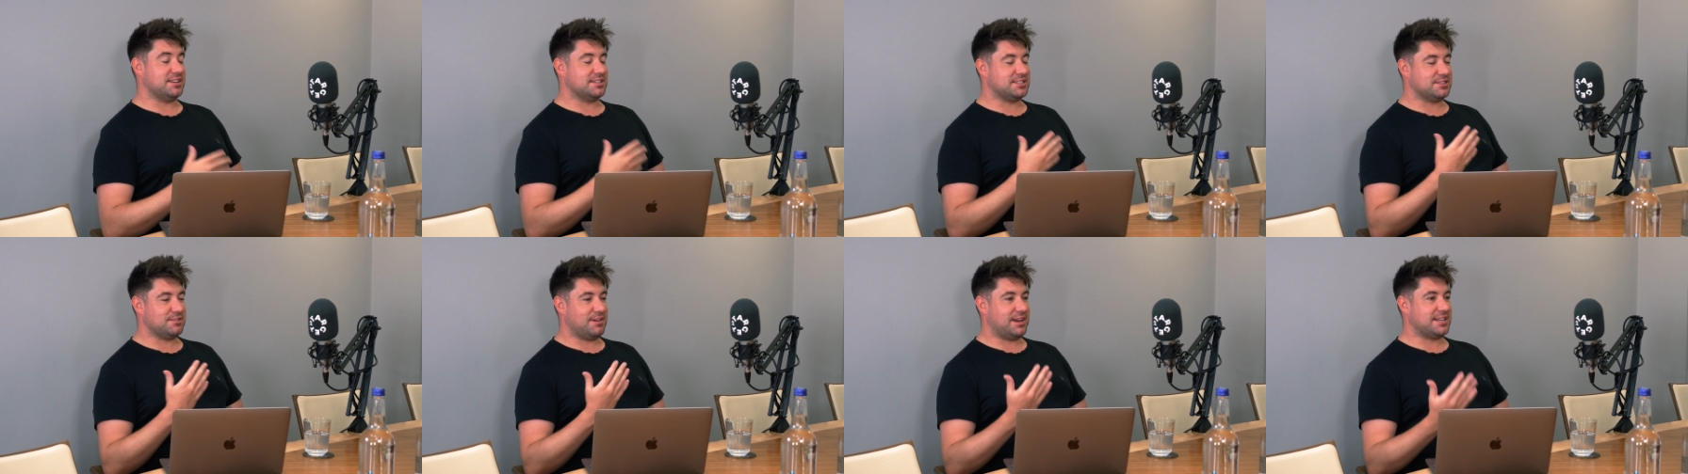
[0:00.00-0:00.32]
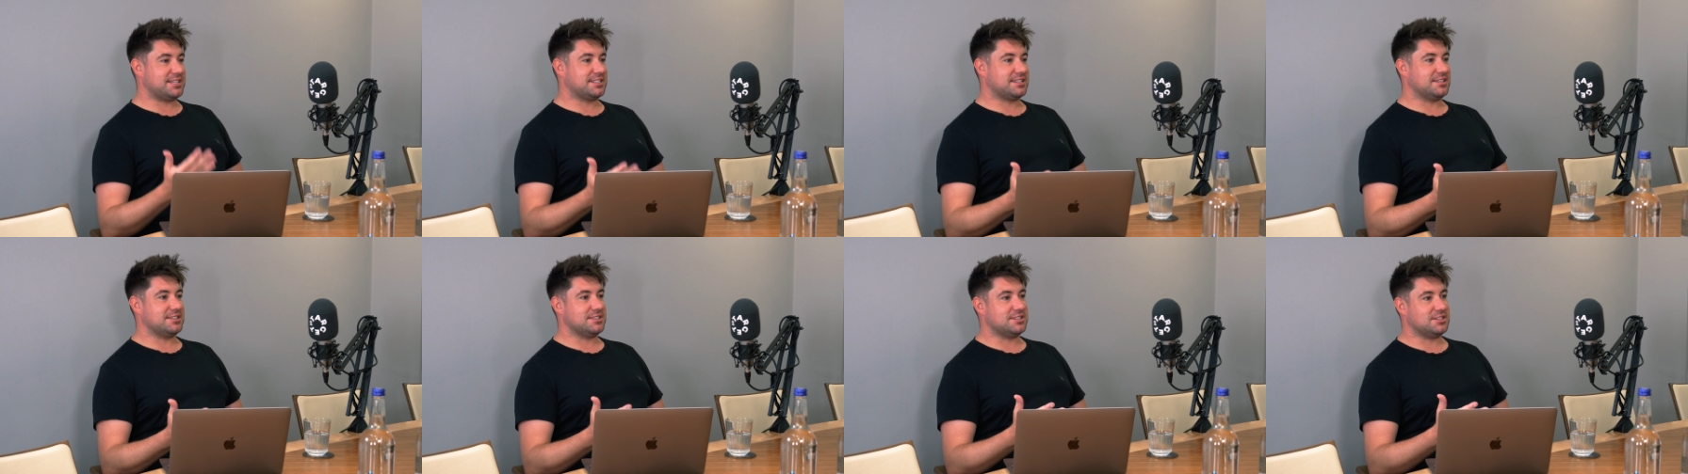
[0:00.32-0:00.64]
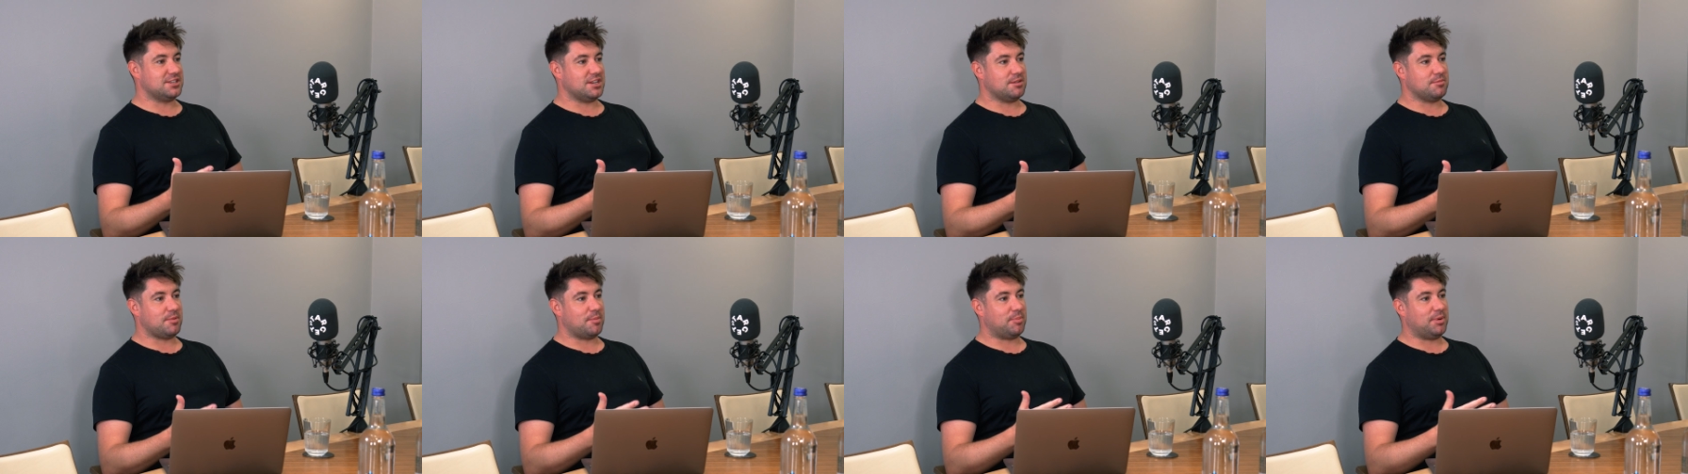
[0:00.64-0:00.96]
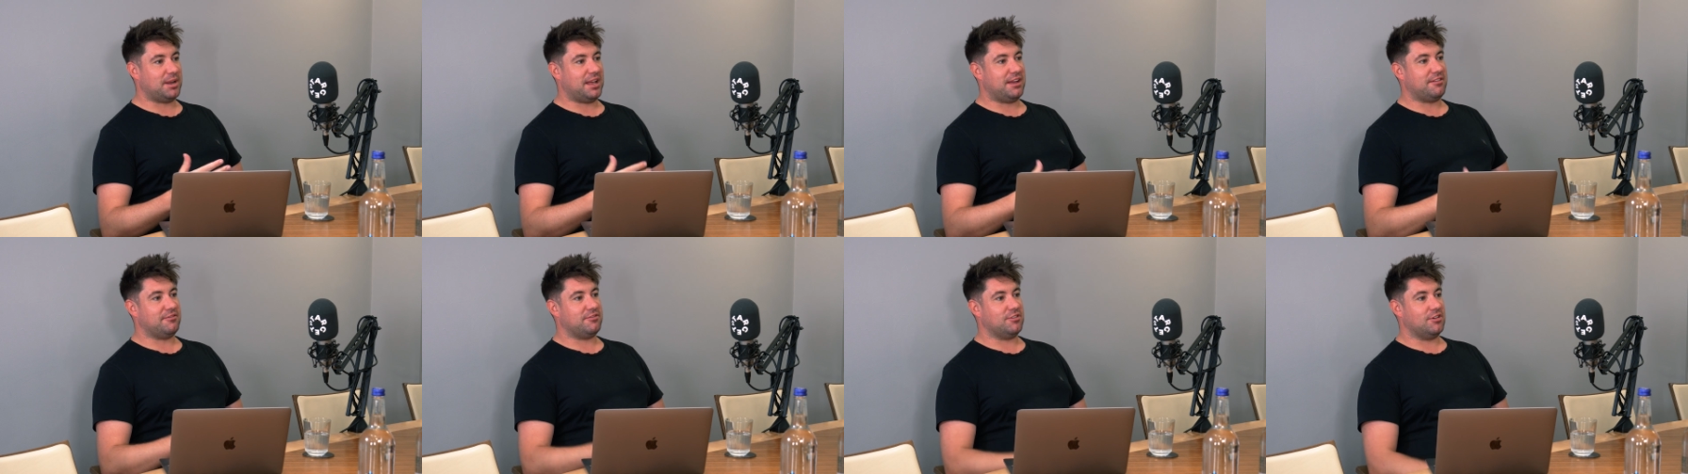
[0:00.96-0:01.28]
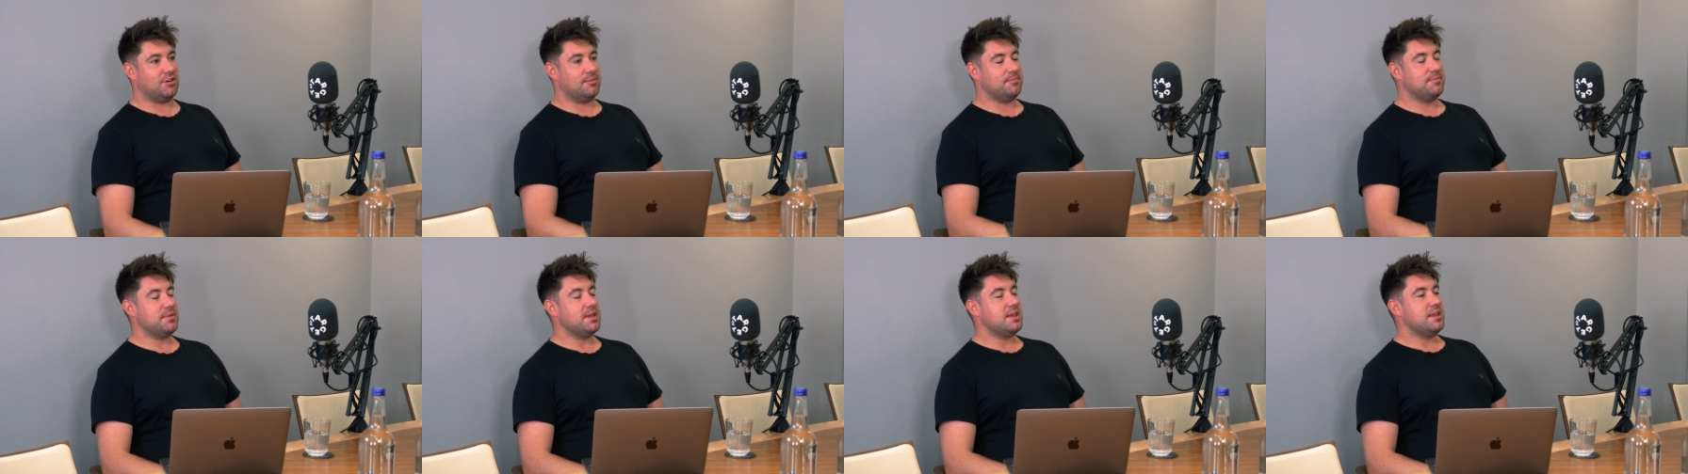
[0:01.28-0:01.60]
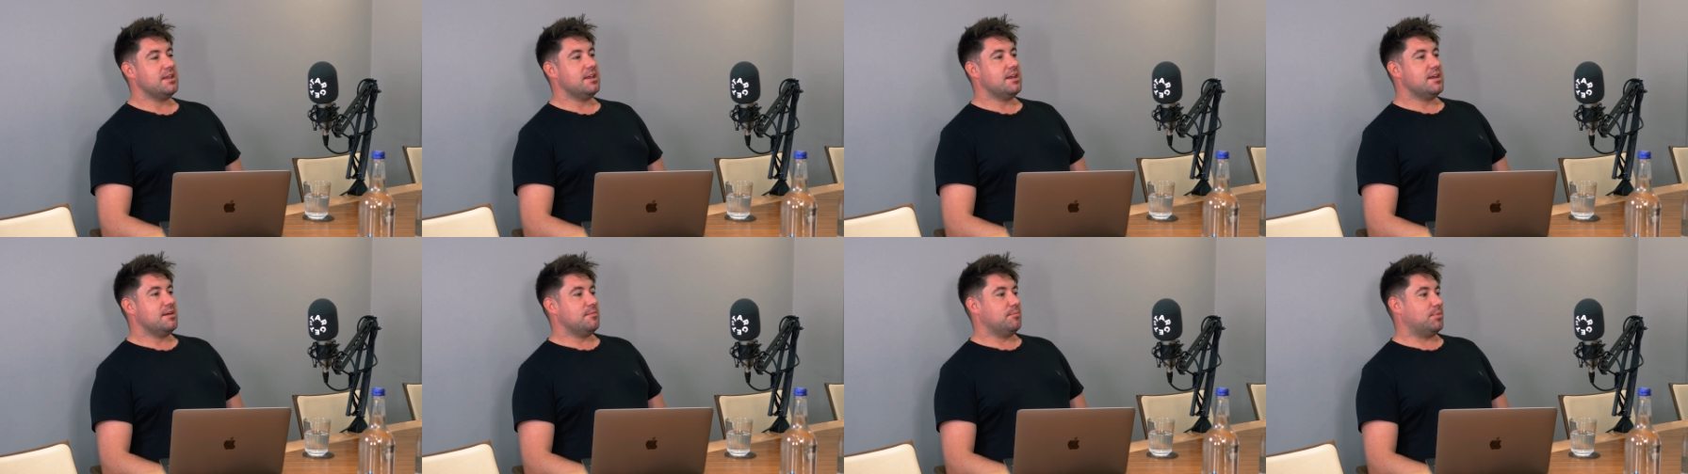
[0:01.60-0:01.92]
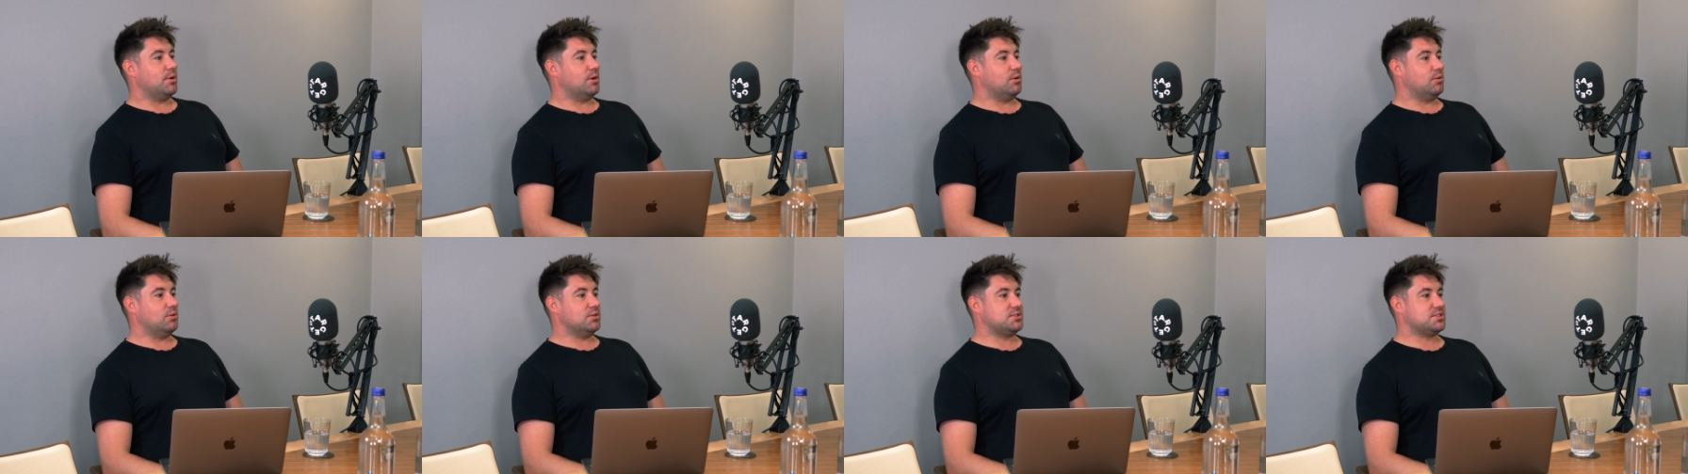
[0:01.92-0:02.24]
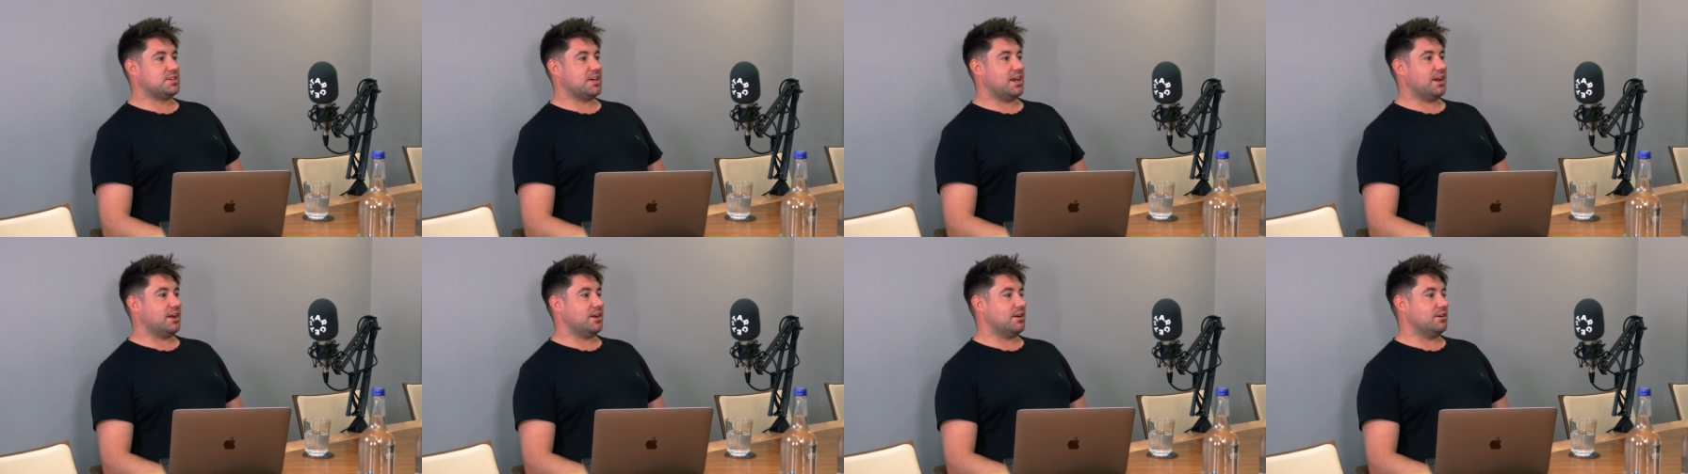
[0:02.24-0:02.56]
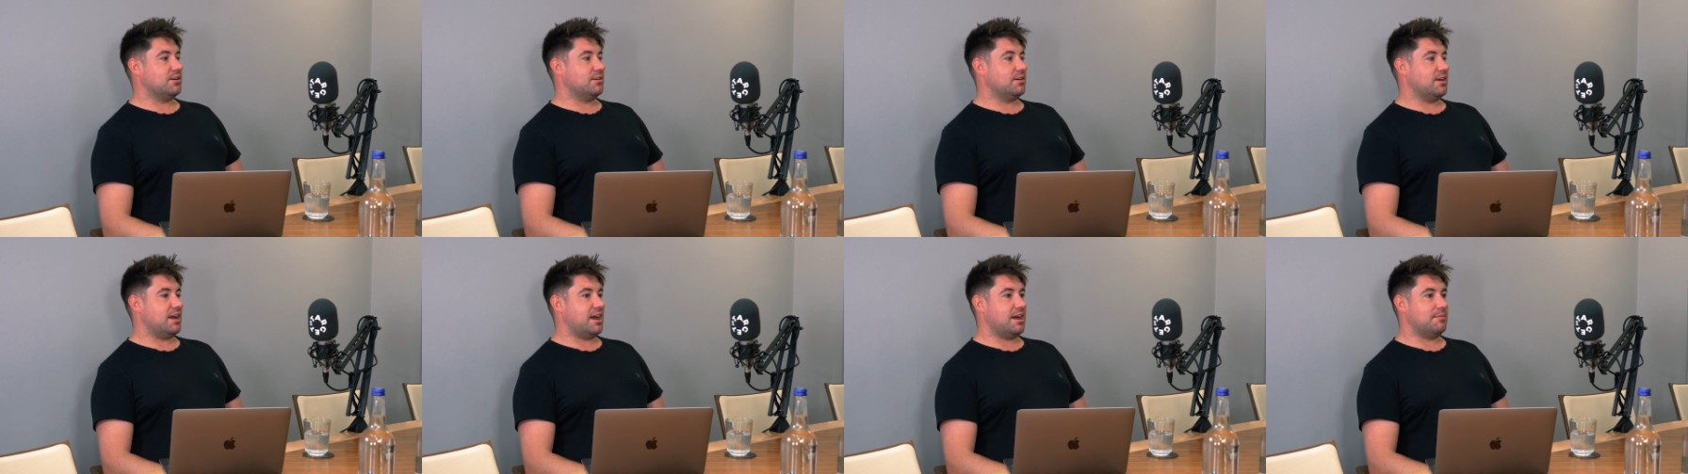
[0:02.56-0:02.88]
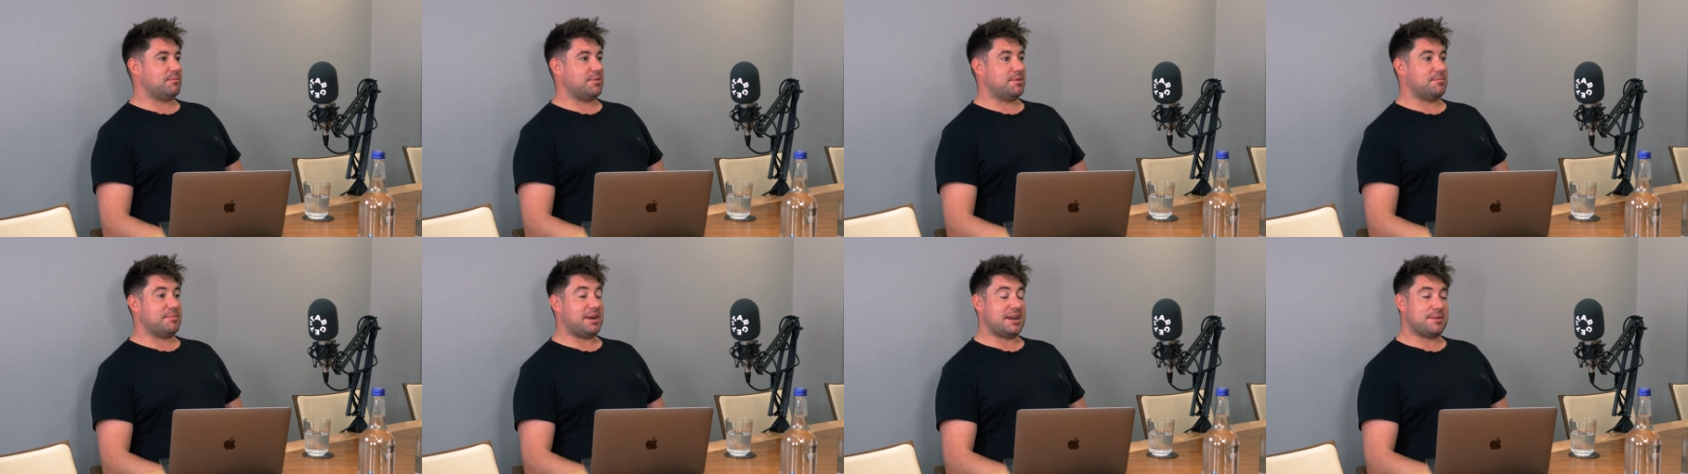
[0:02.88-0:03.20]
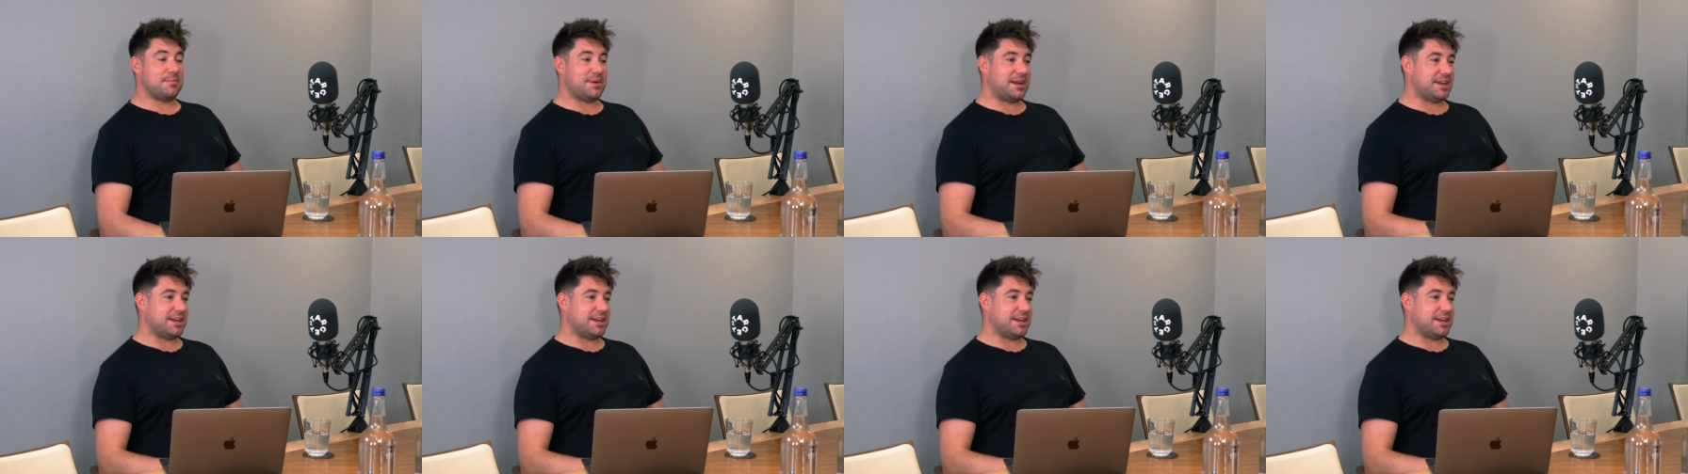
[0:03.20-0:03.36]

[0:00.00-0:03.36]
your direct-to-consumer platform, but also in many,